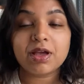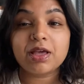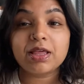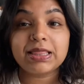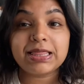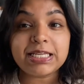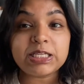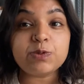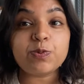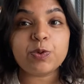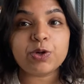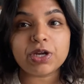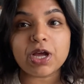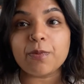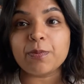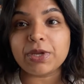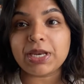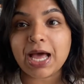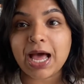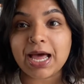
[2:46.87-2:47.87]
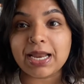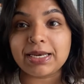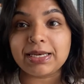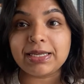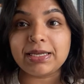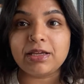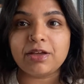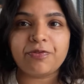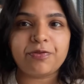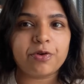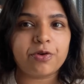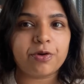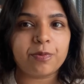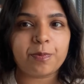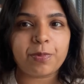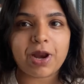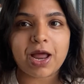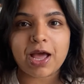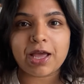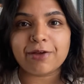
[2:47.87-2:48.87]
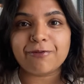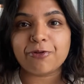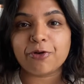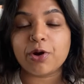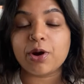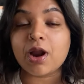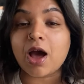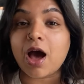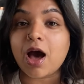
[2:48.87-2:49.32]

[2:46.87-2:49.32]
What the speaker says: This would come in handy if you're applying for an